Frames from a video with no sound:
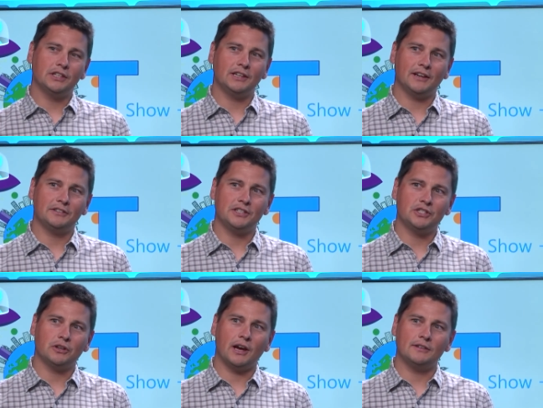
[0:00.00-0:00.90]
the IoT
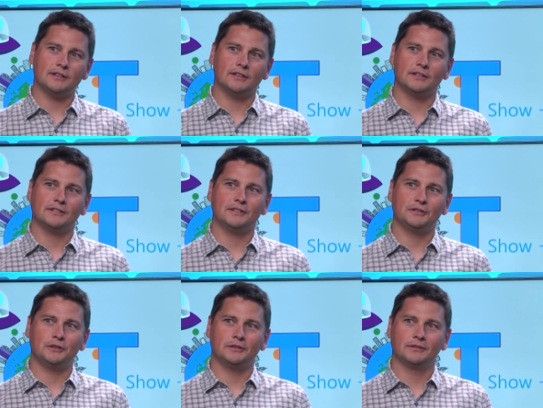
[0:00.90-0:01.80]
show, guys, and uh, see you
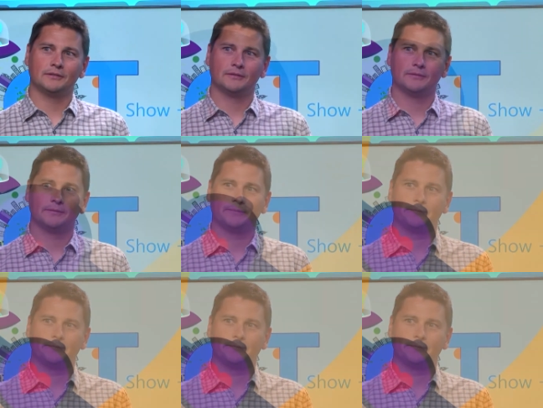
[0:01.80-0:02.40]
soon.